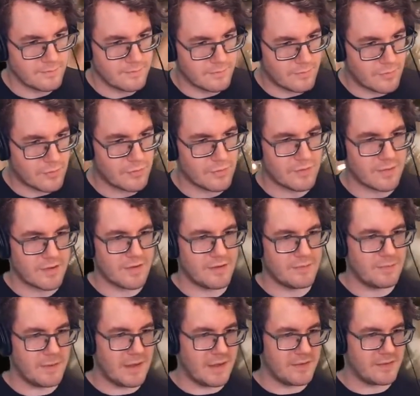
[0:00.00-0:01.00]
more
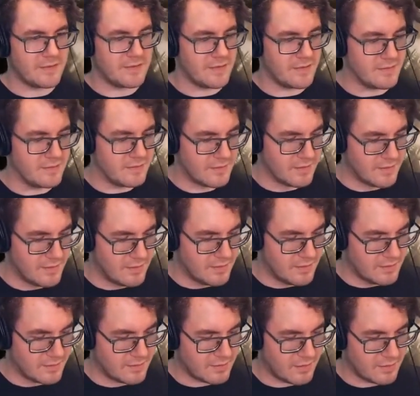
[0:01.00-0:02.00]
kit bashing,
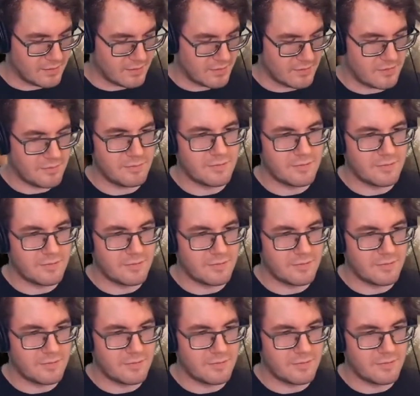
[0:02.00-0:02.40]
a little.